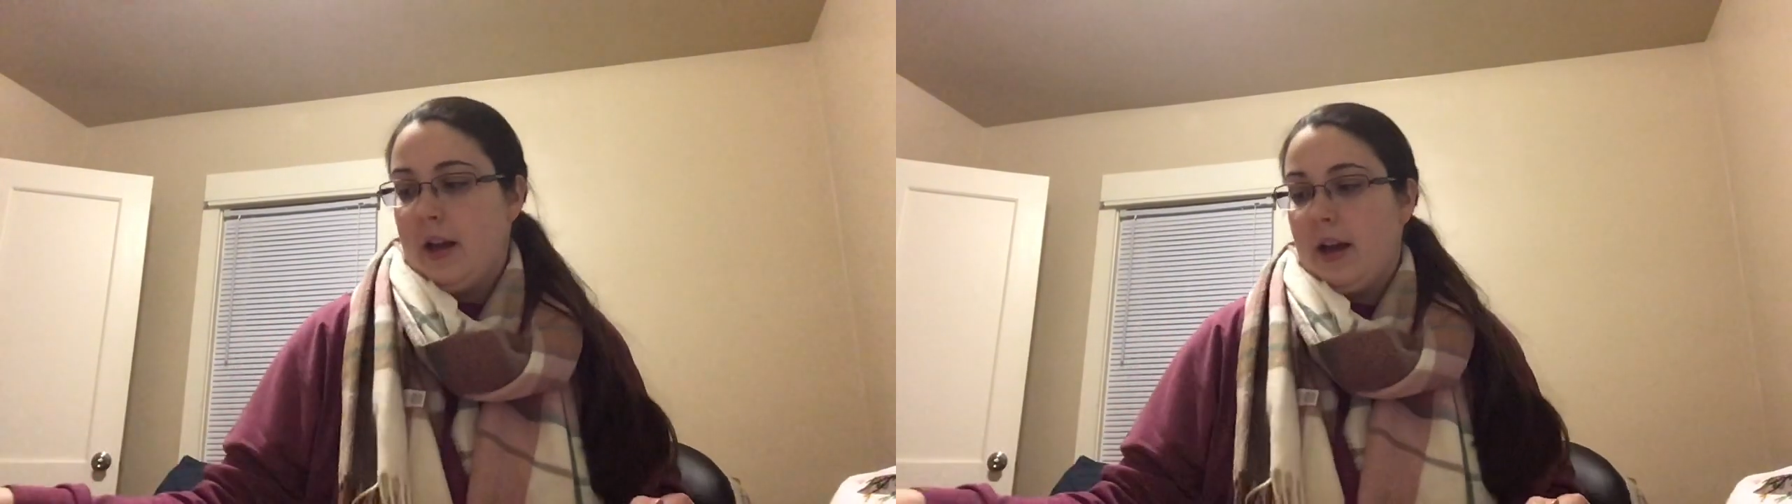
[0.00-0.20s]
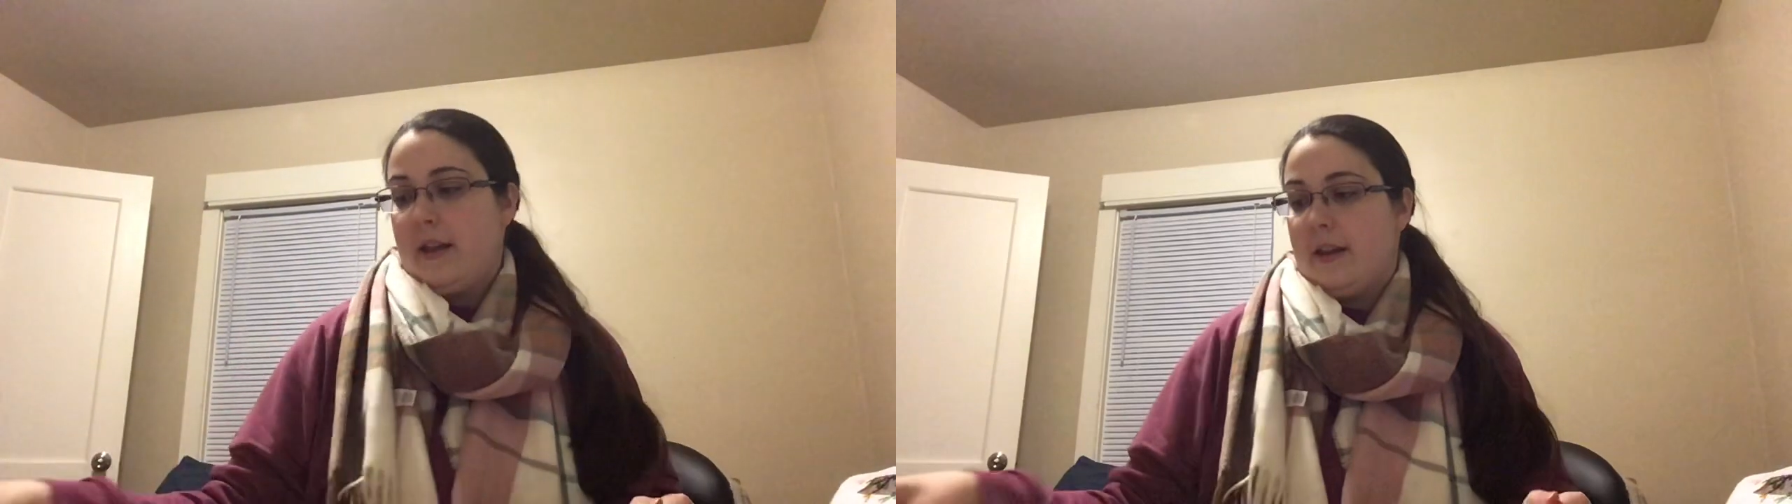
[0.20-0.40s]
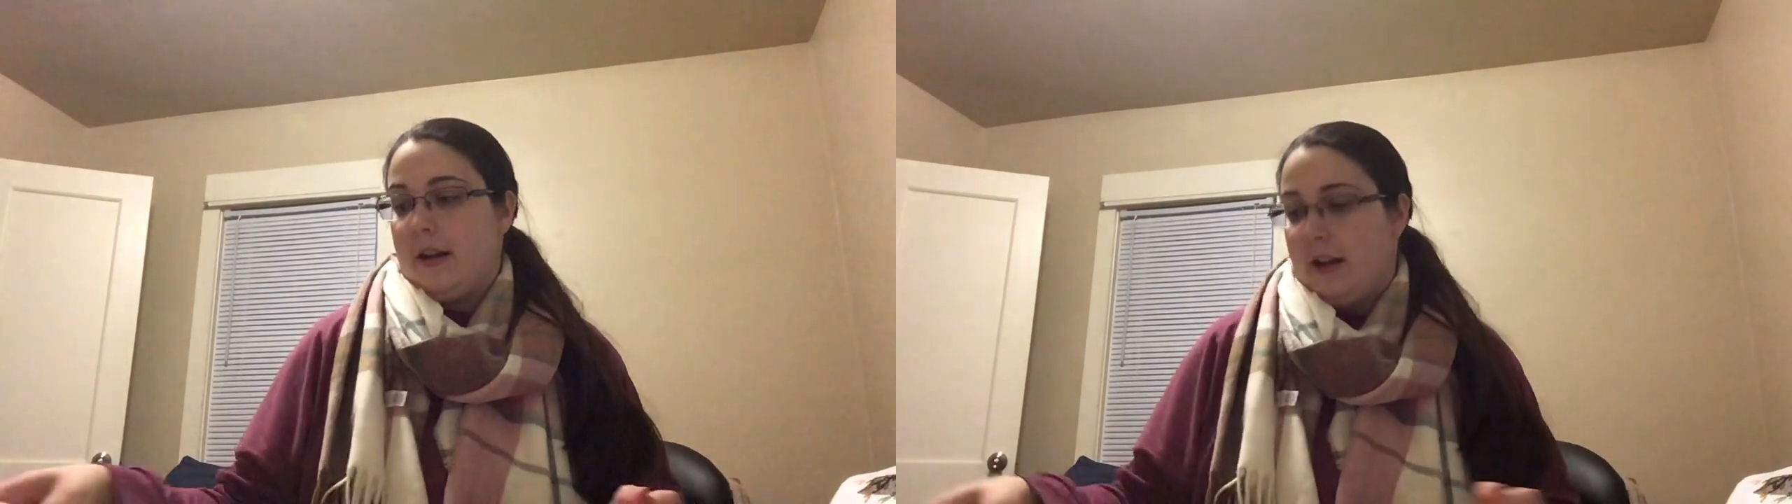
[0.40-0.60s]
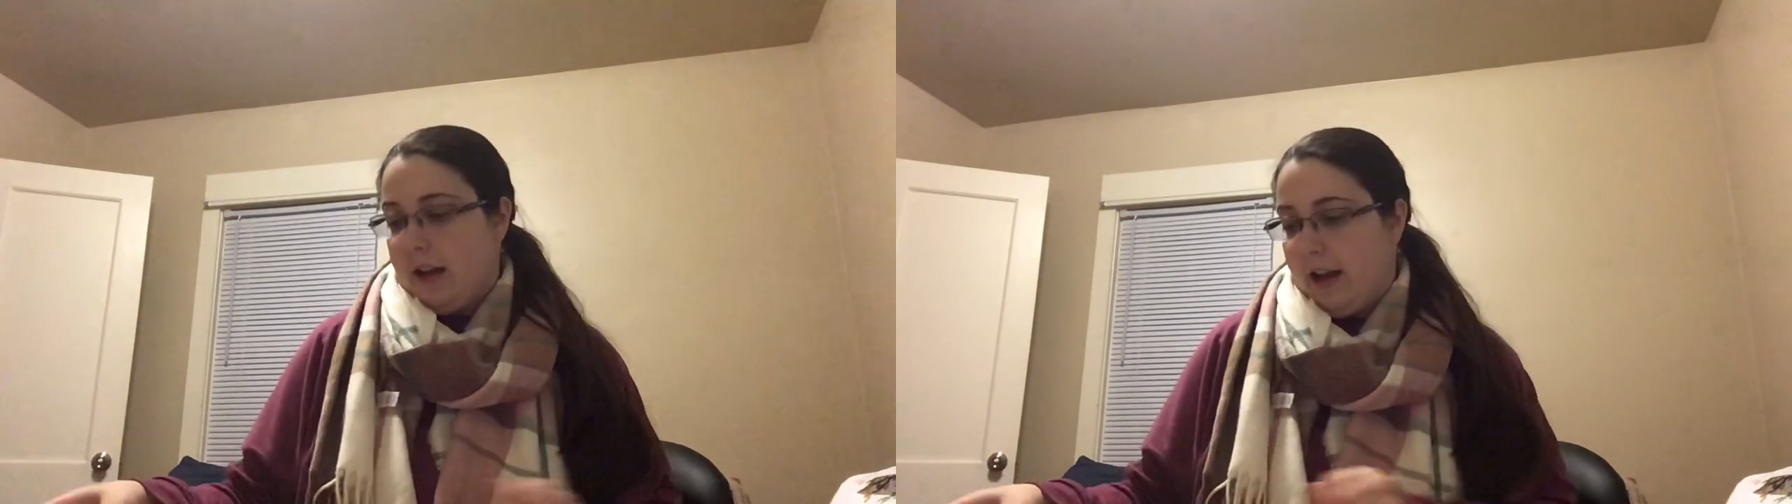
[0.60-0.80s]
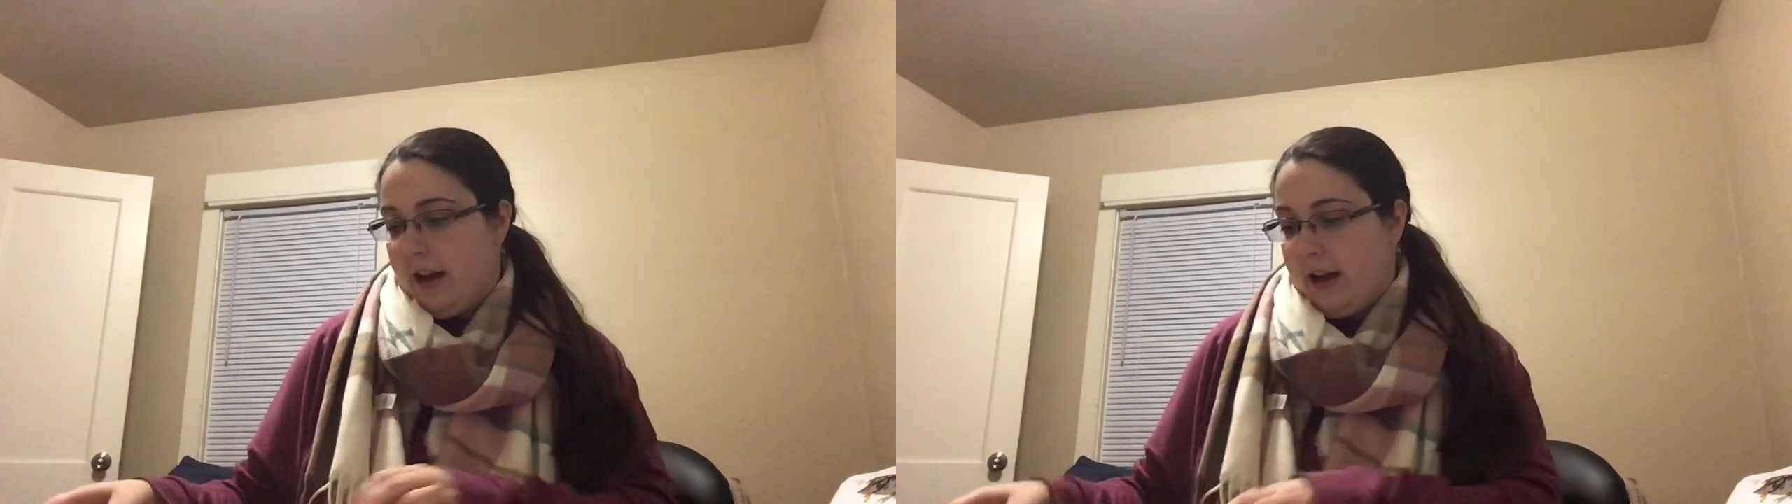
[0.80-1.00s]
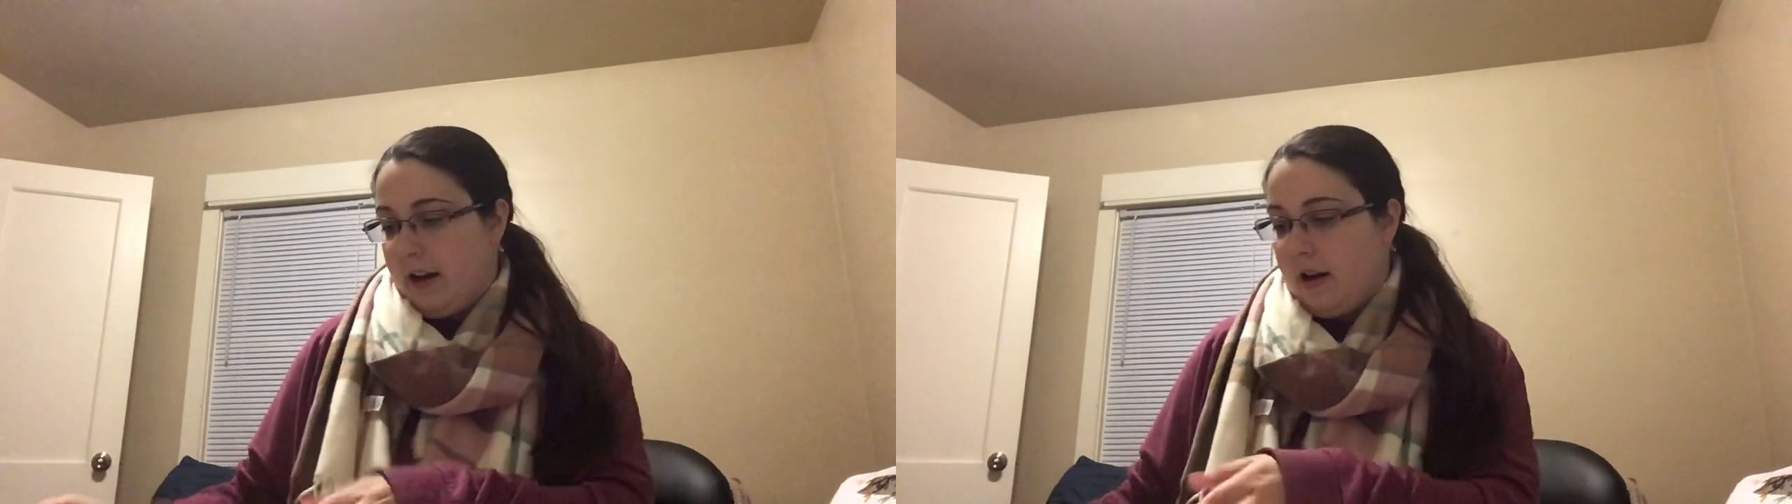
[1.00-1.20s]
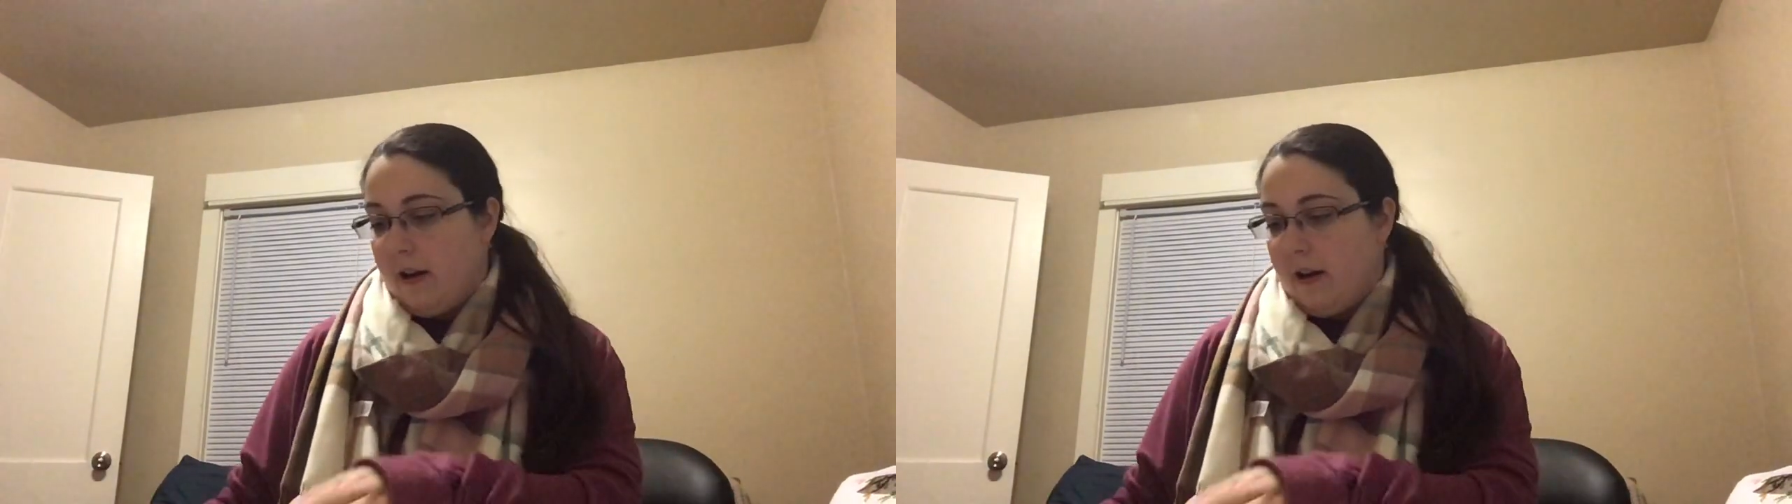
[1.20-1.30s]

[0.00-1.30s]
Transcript: And then I had